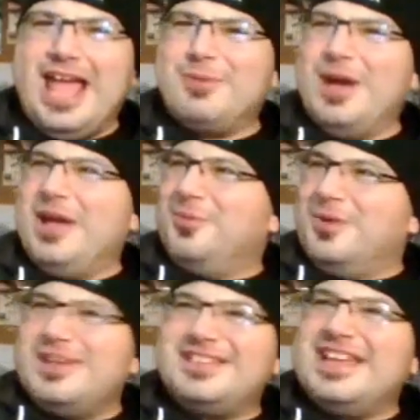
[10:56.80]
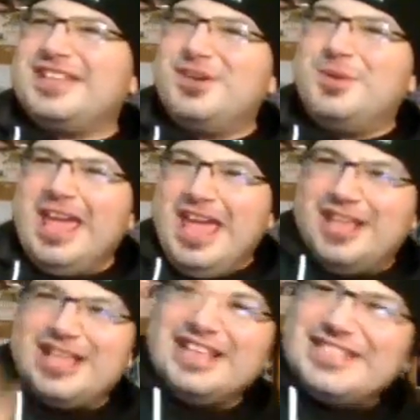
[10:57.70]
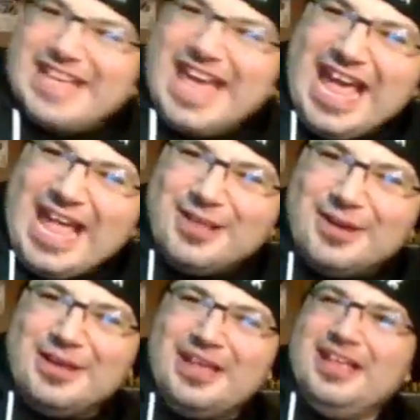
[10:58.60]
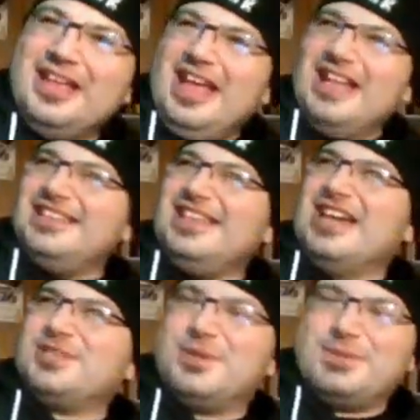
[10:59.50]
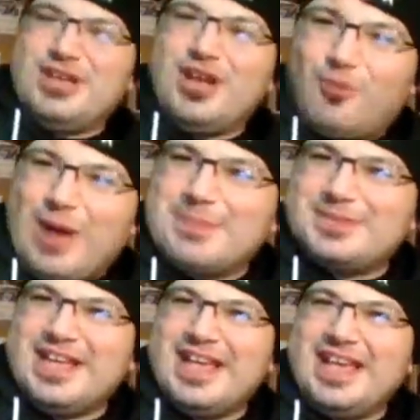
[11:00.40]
Anyway, what does Dick do? He takes his hand into the X-ray machine, grabs